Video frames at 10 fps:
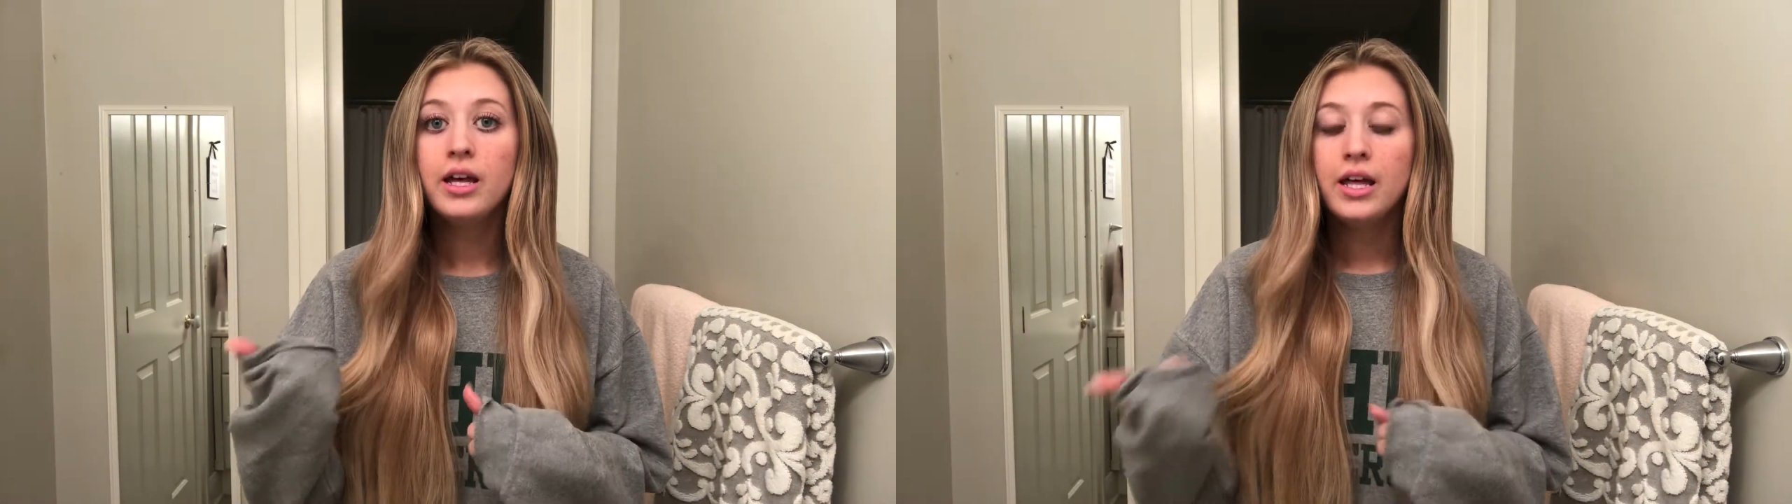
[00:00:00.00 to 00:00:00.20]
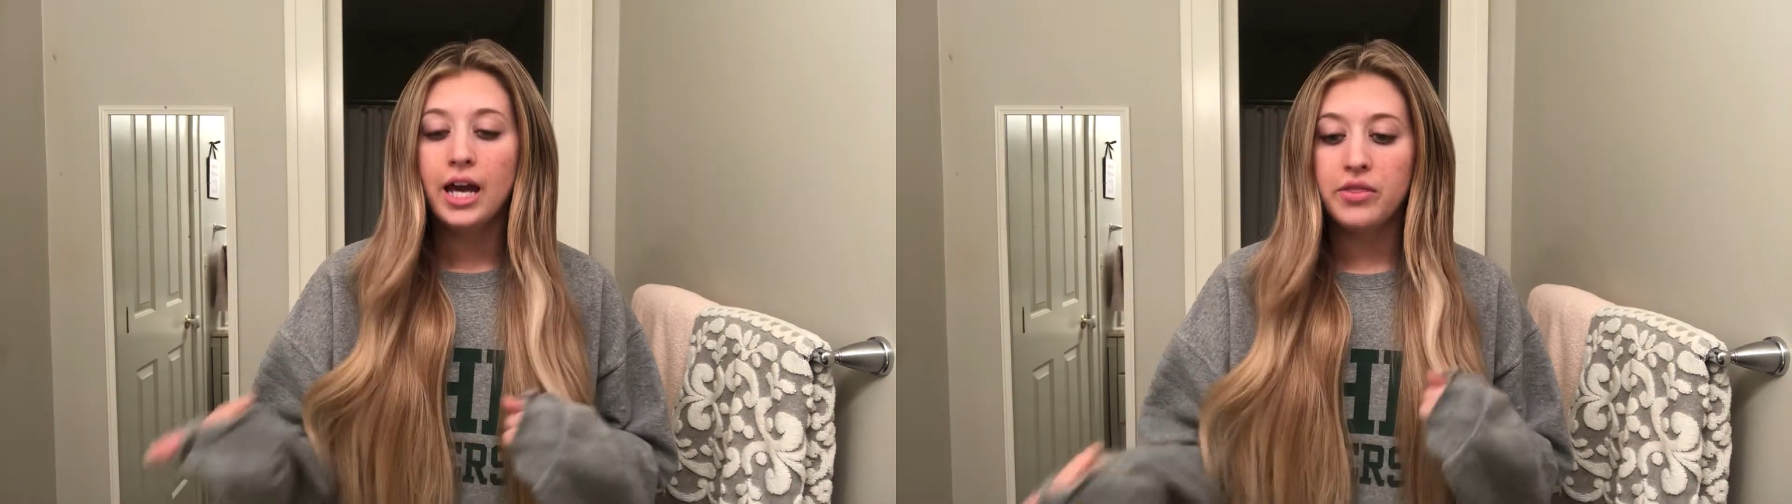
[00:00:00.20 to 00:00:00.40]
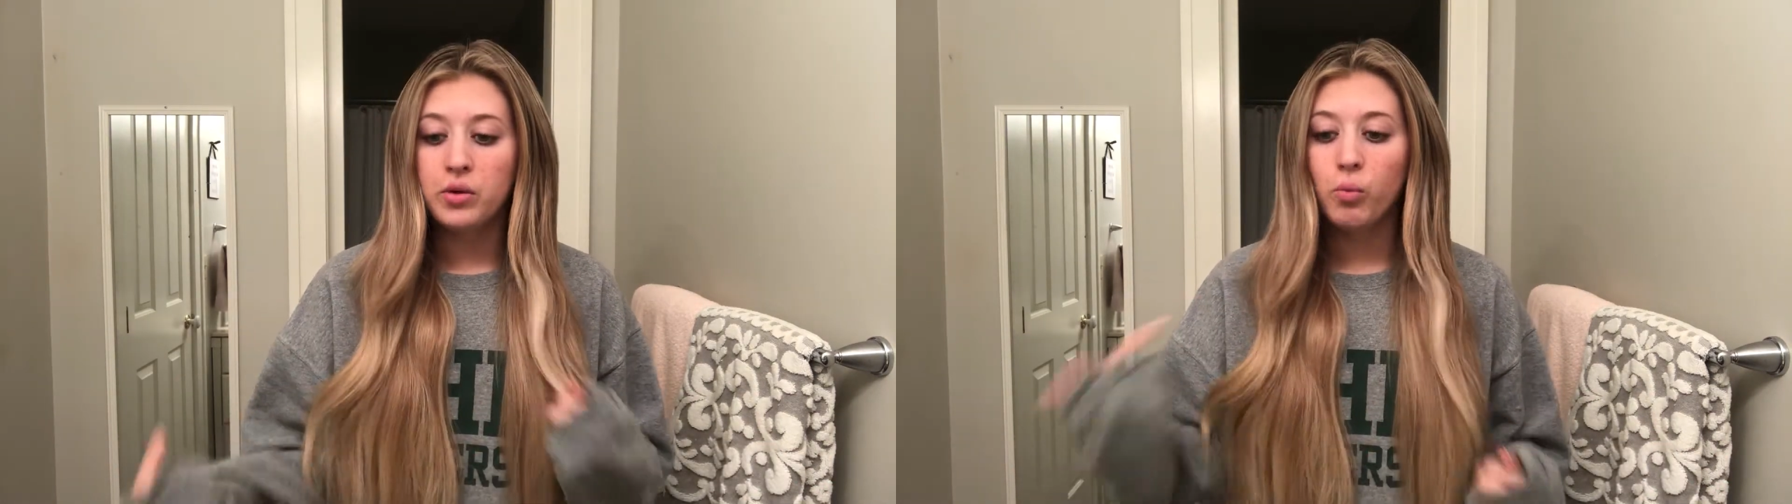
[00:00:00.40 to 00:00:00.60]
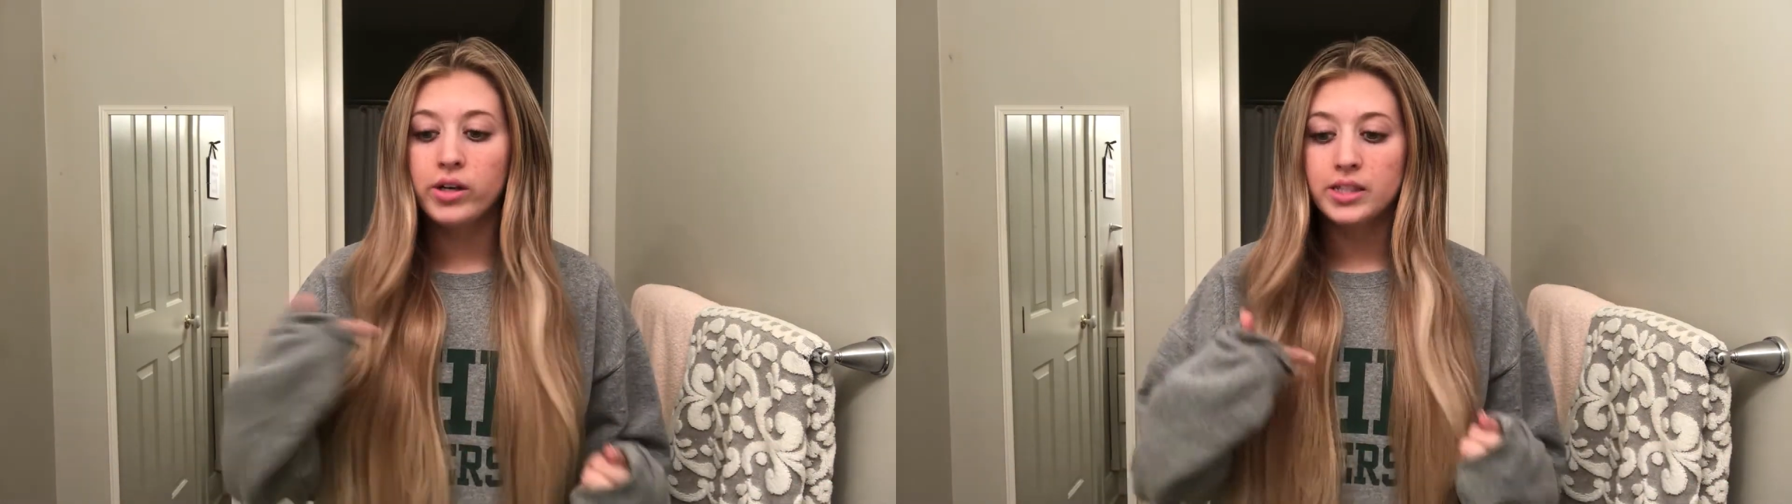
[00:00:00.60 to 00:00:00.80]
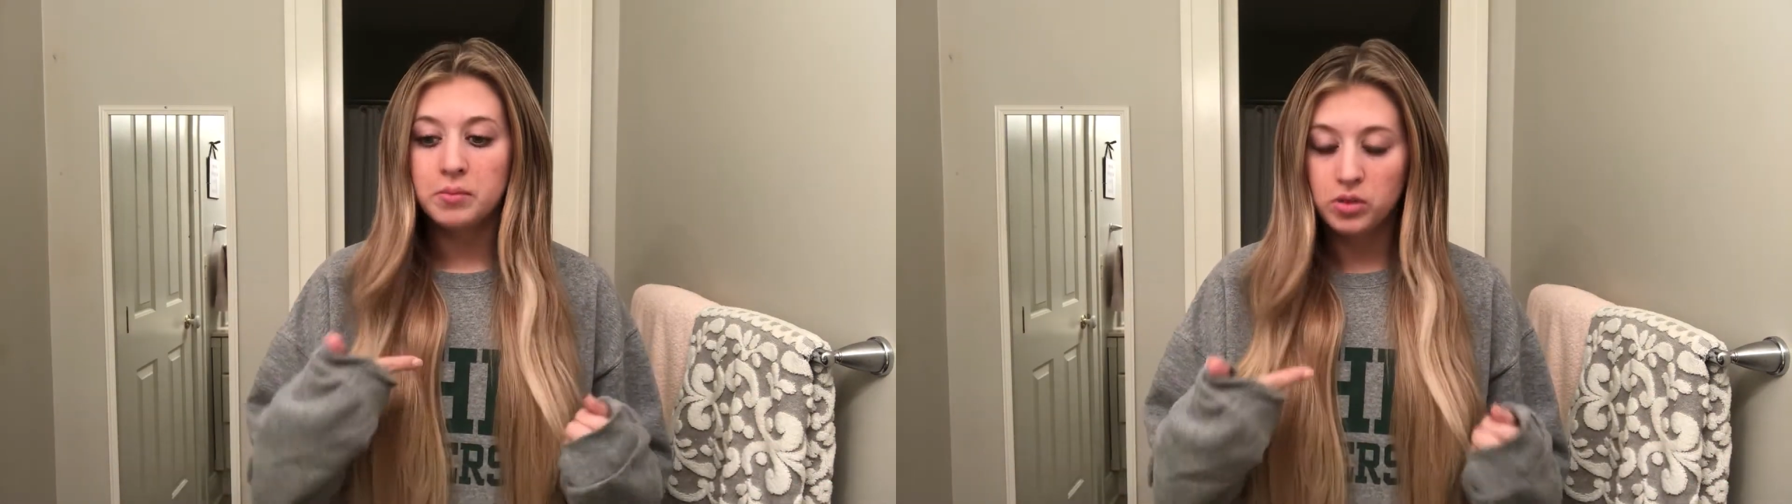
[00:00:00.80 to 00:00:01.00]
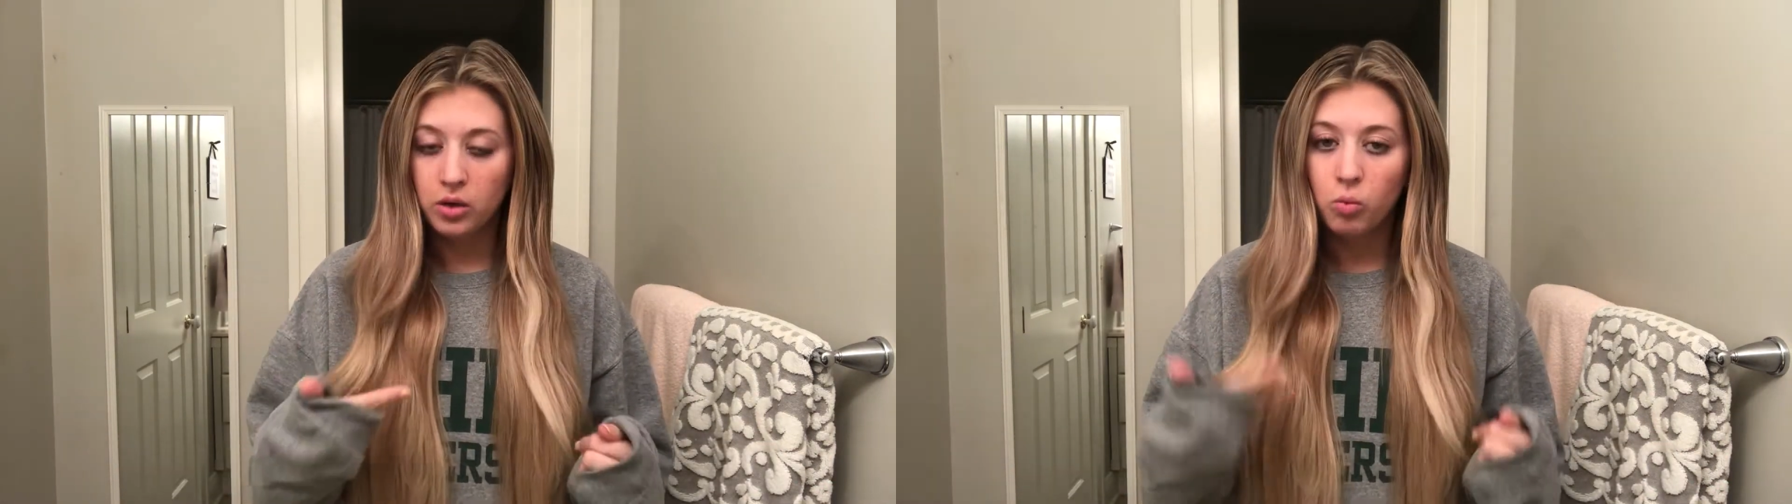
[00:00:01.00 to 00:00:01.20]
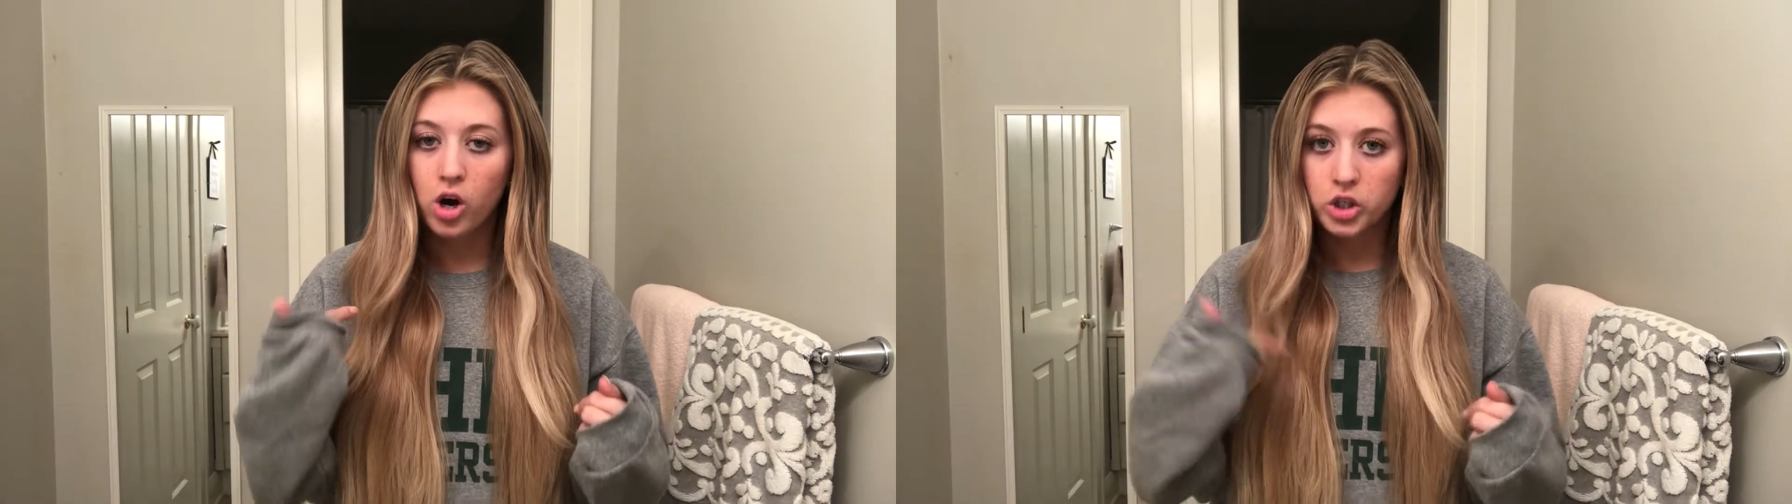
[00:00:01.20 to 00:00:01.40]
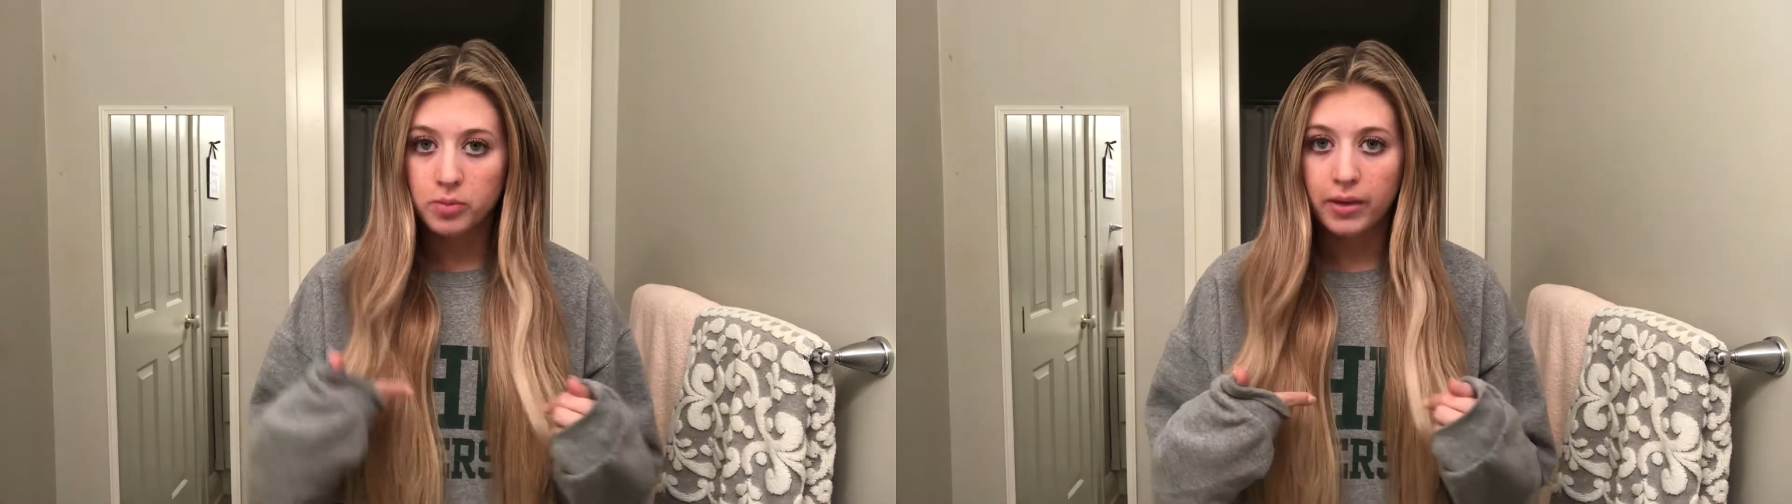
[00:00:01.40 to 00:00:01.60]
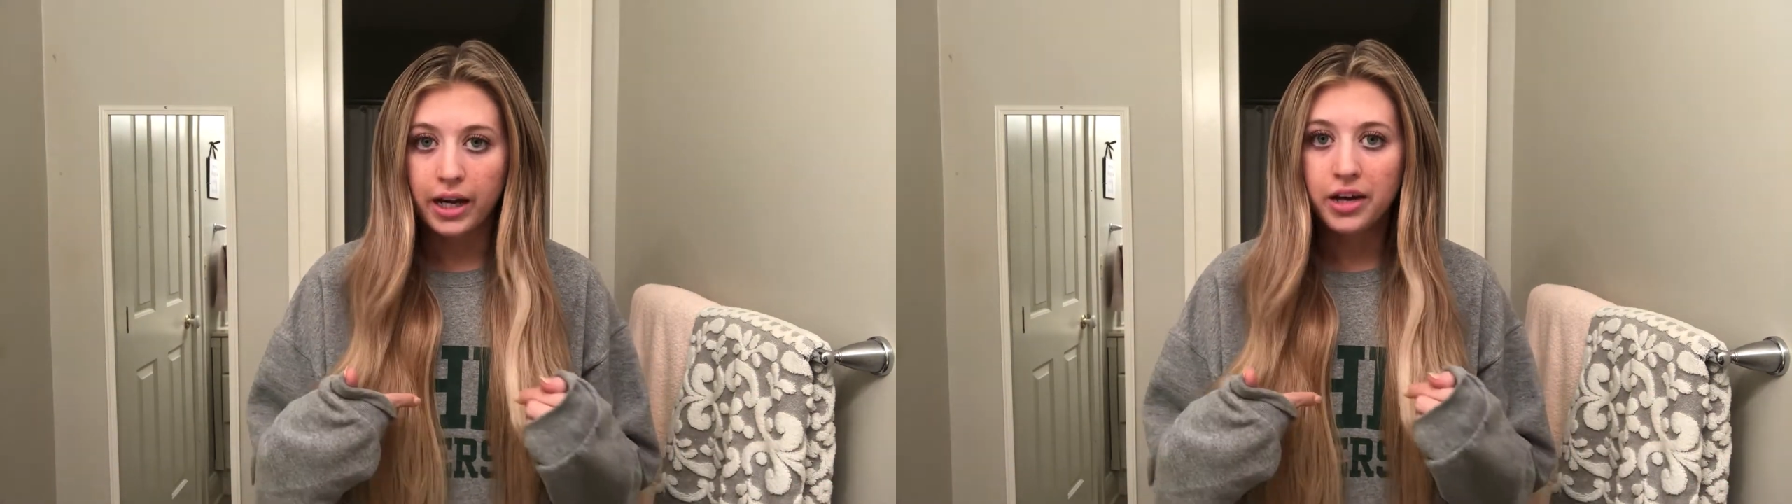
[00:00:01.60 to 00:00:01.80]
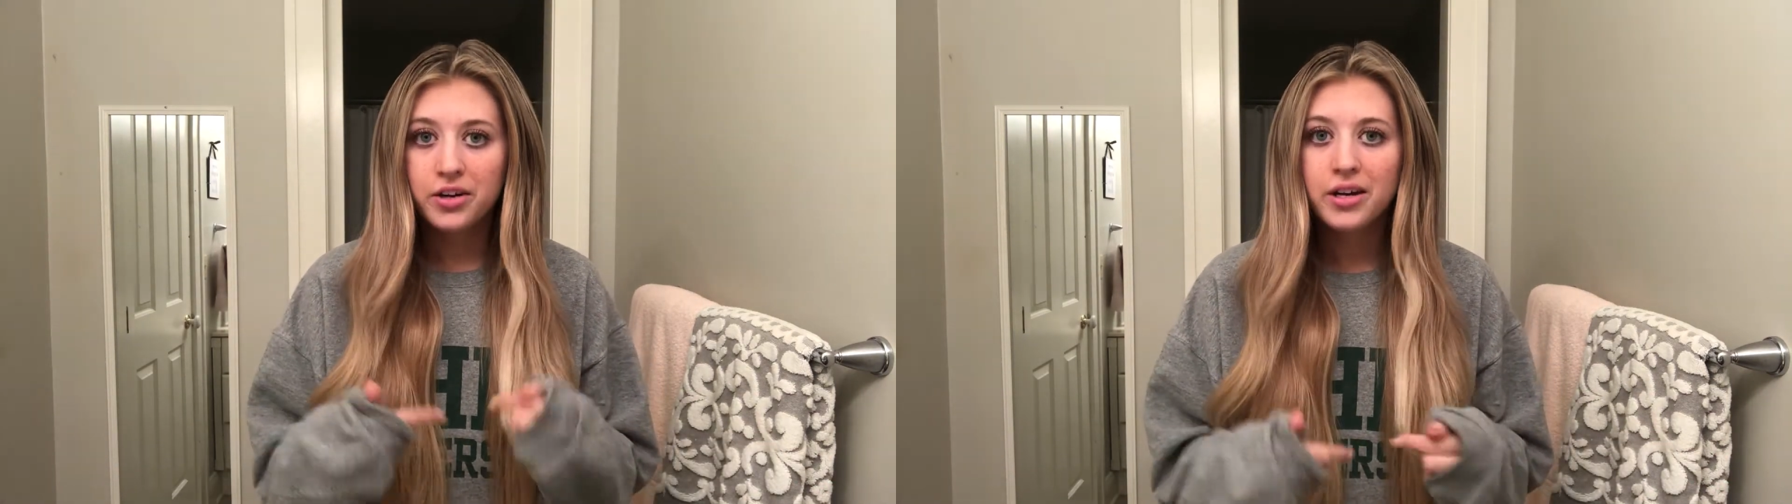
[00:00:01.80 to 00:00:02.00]
and then once I'm done washing my
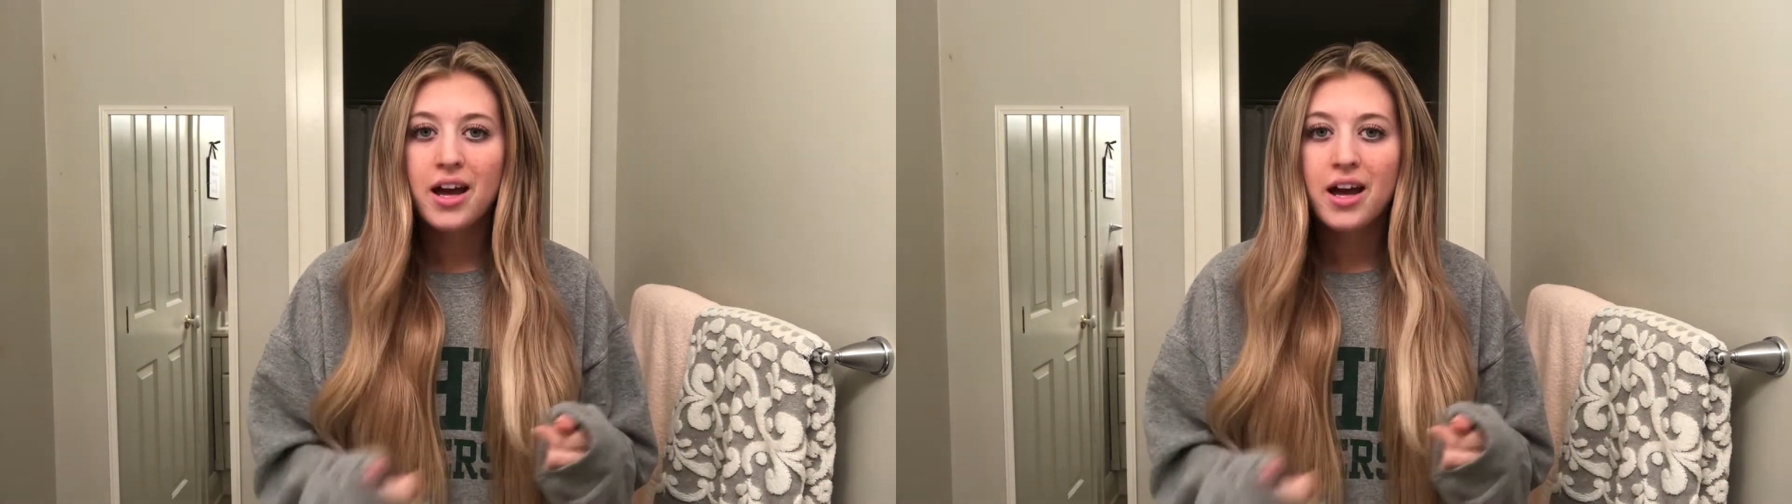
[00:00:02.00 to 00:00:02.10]
hair,